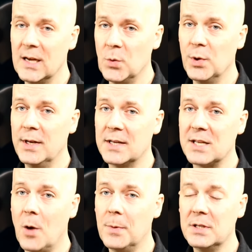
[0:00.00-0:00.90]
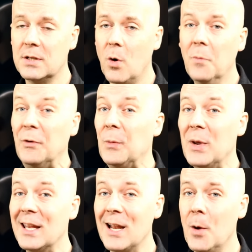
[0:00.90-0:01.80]
It really does help us and hopefully
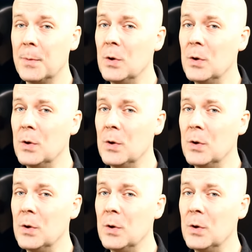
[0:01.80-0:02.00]
we can help